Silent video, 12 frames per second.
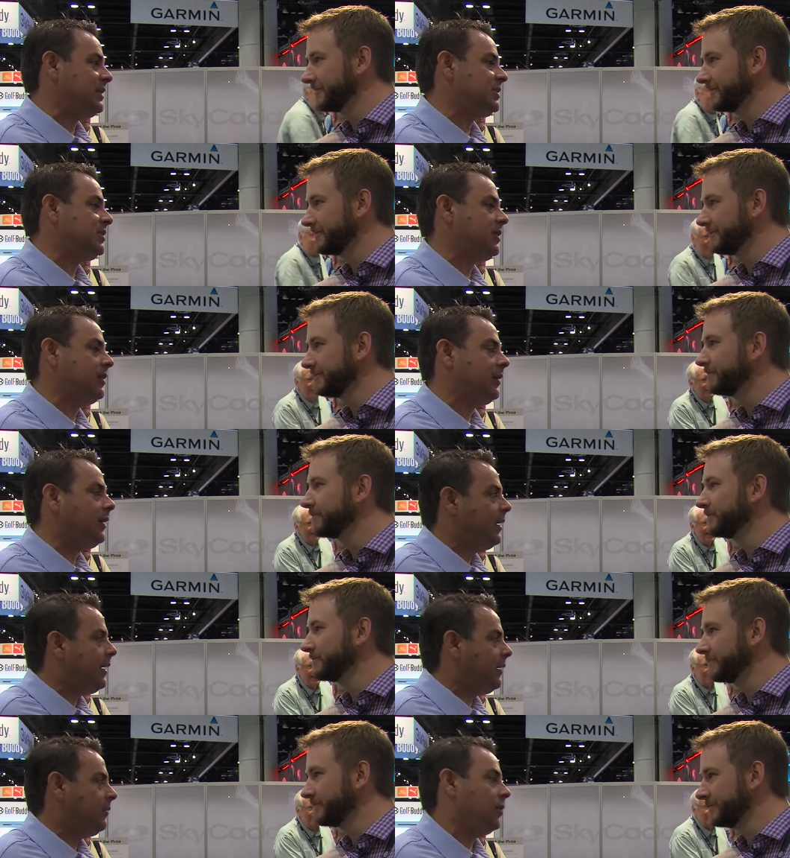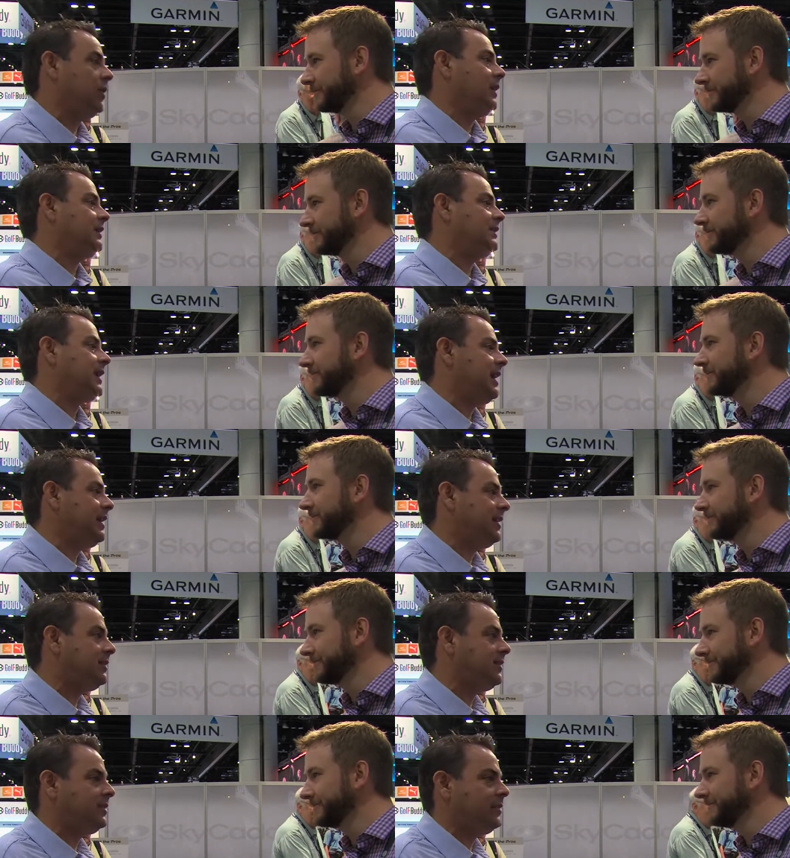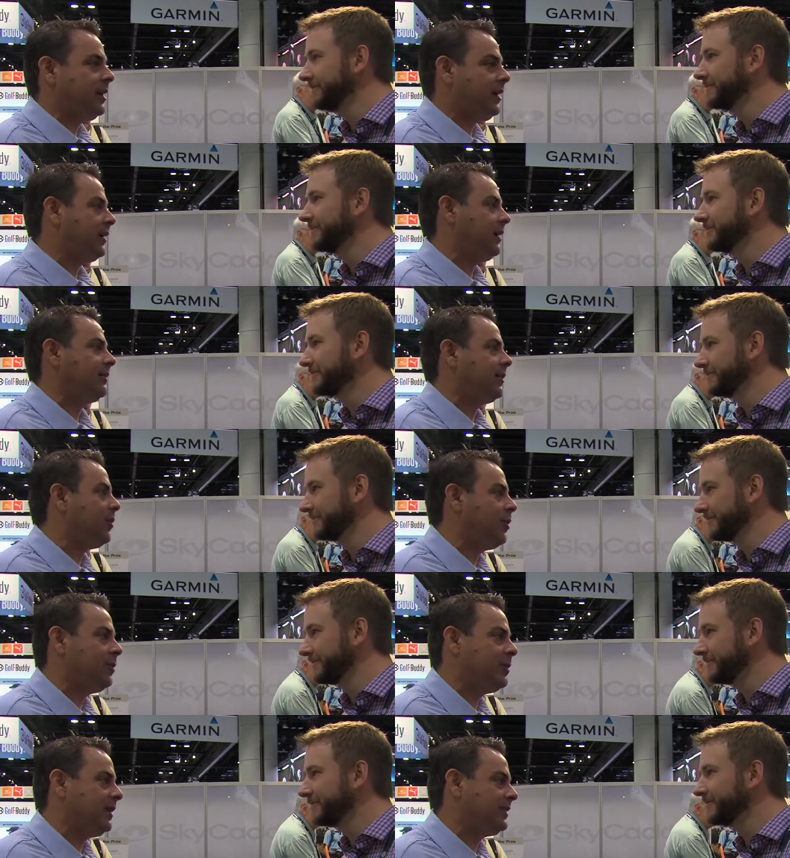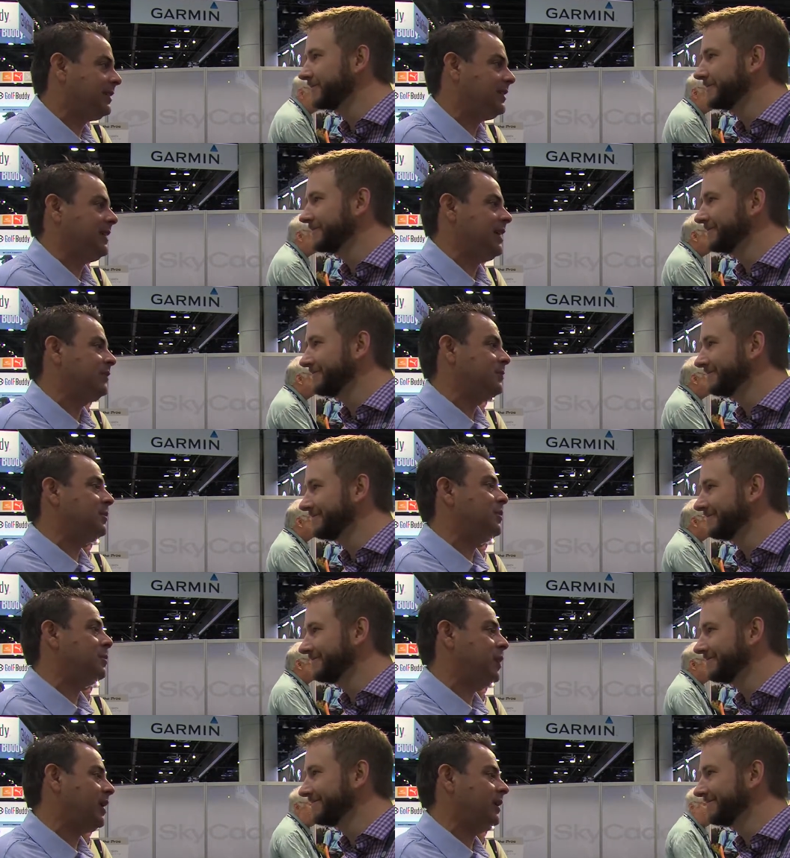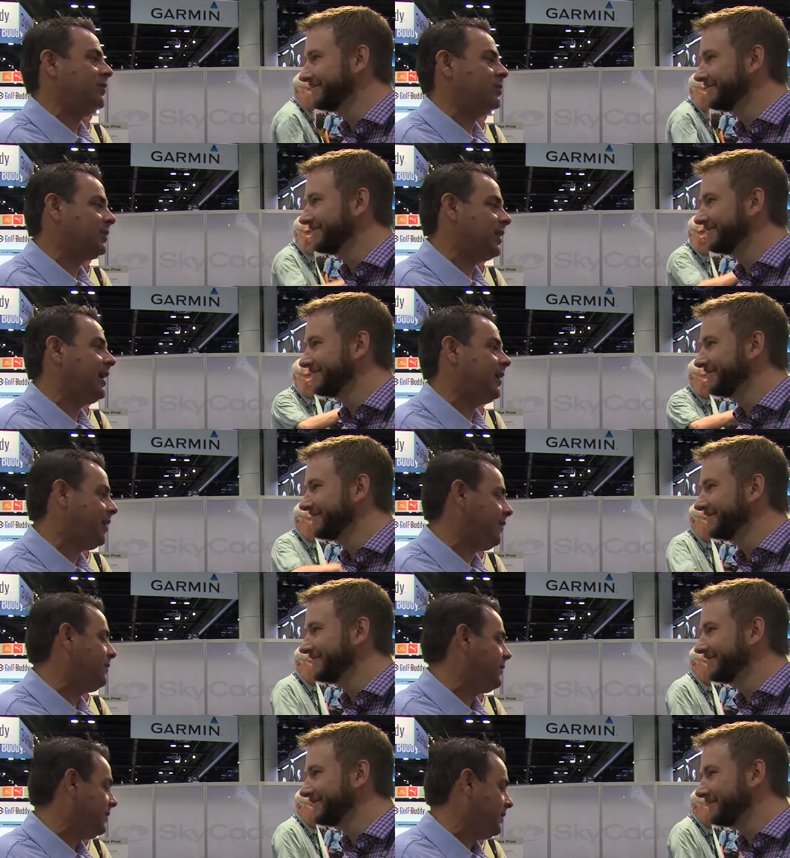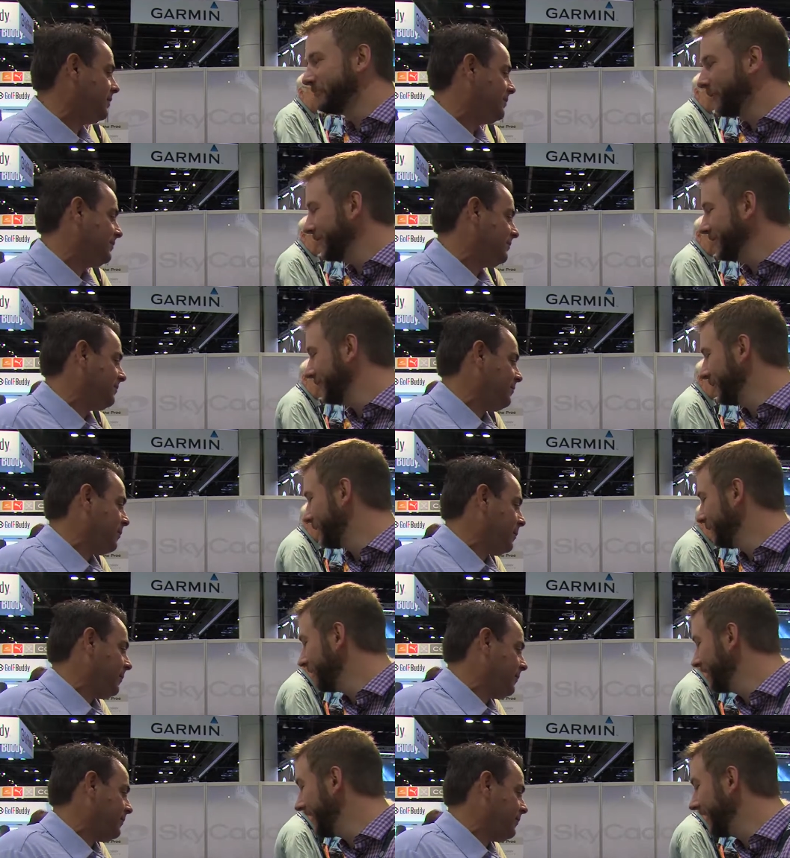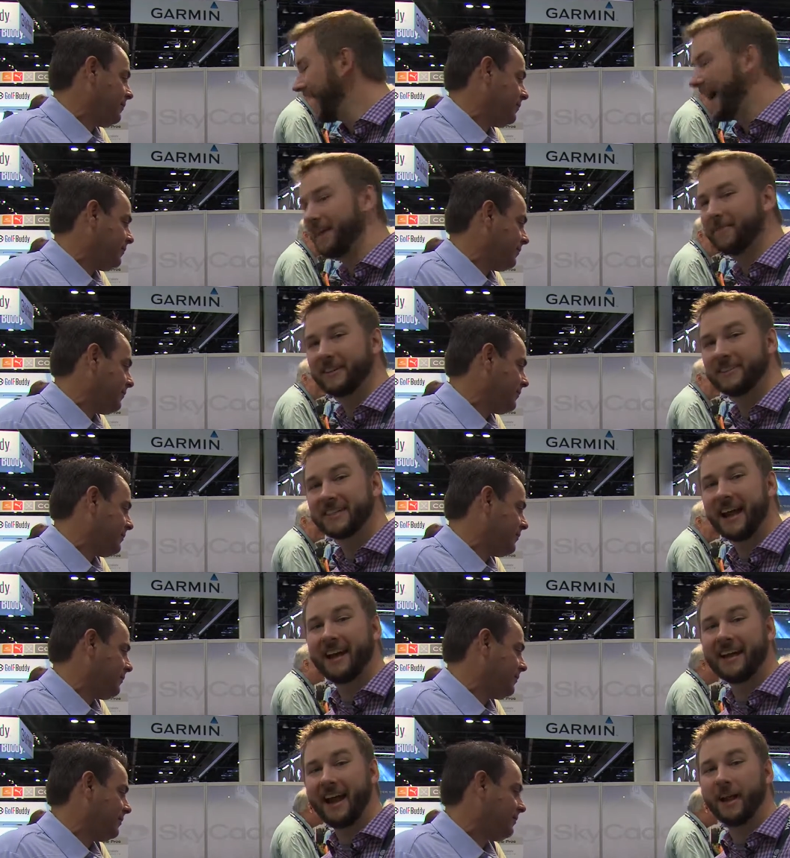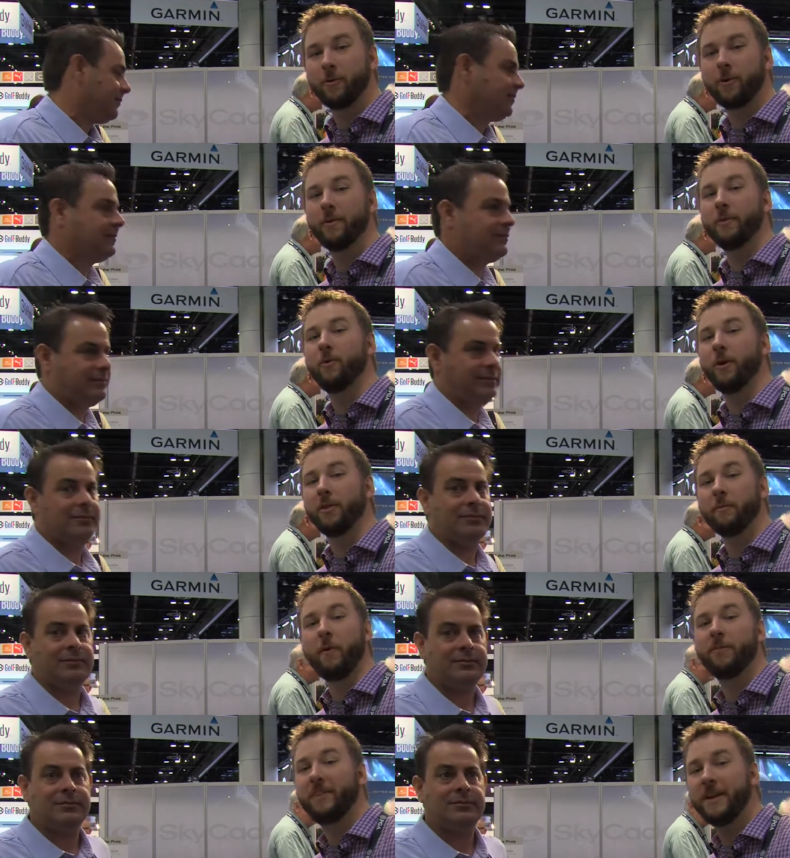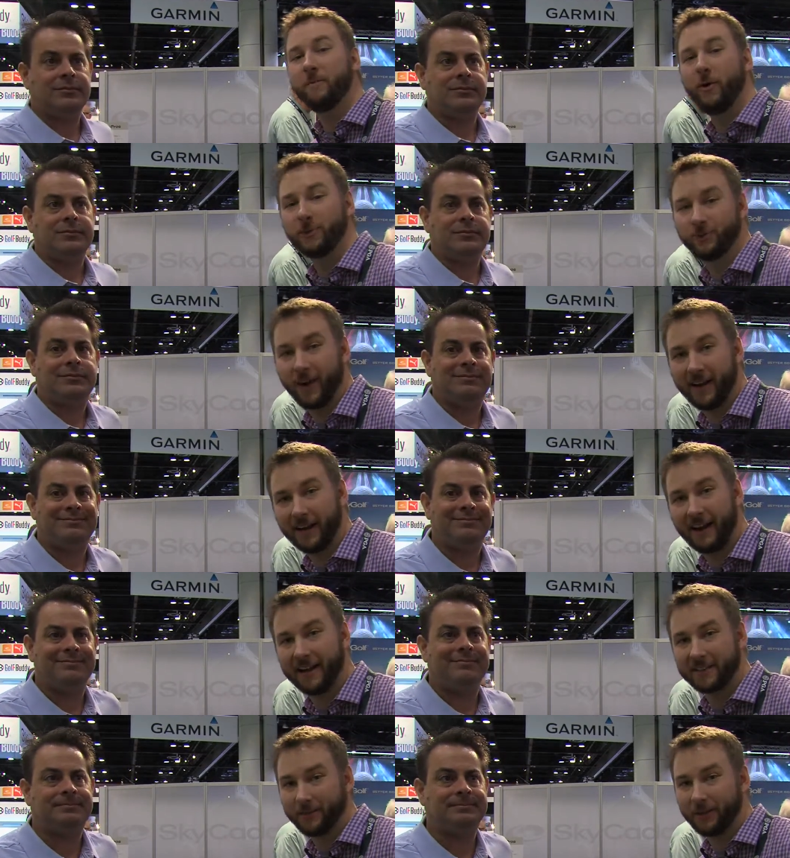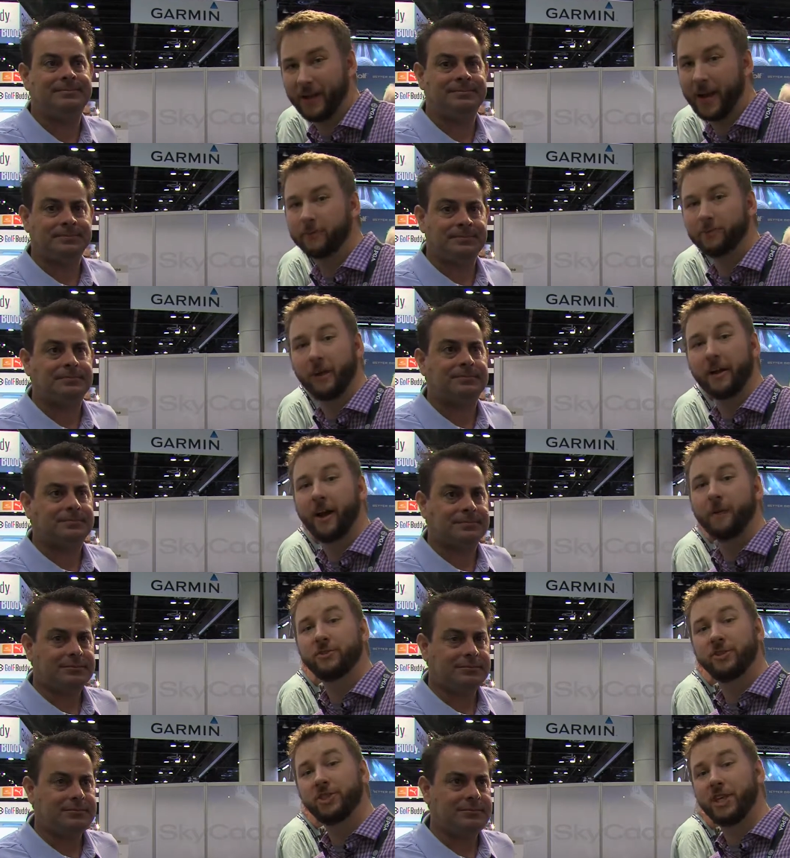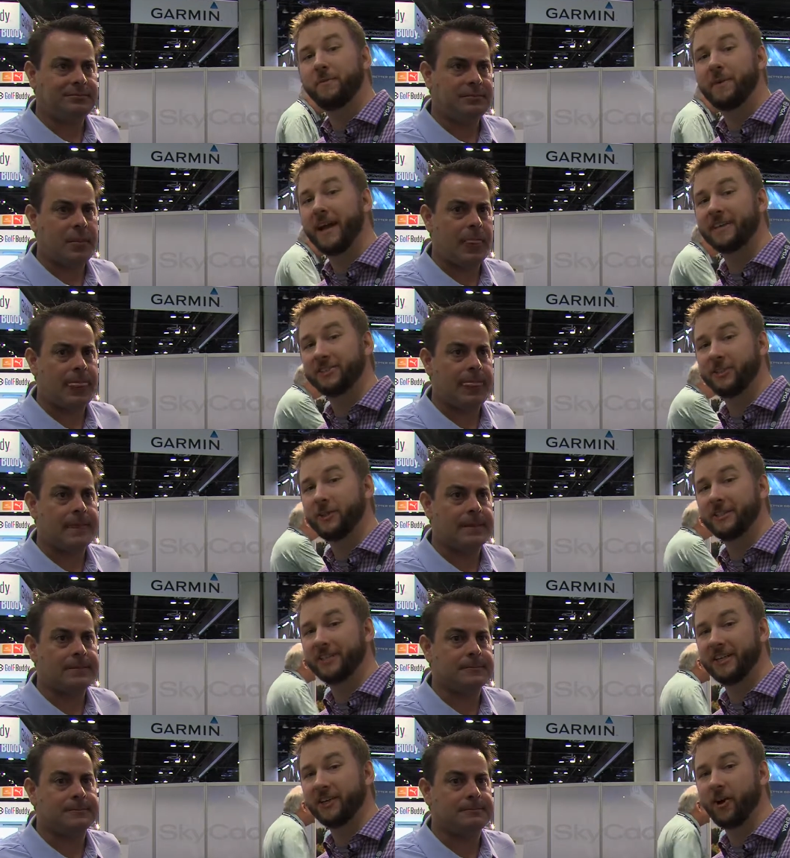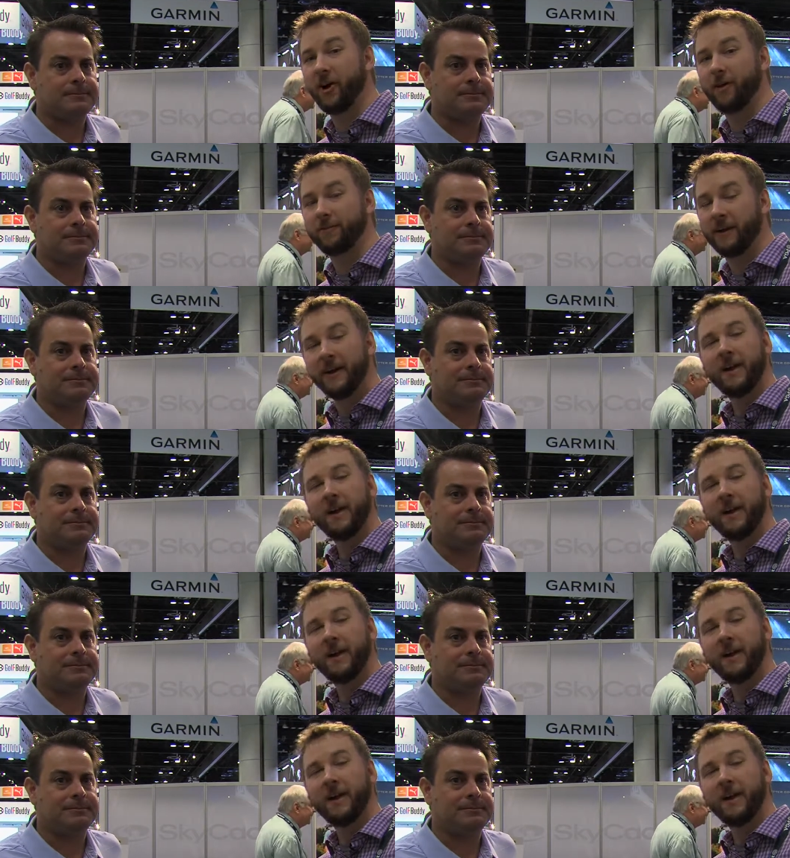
Speaker 1: this year. Real excited to uh, cut the cord basically and have some new products from Sky Golf. Wonderful.
Speaker 2: Well, there you have it. SkyCaddie is going to be one of the, mo the most recognizable names when it comes to GPS units in golf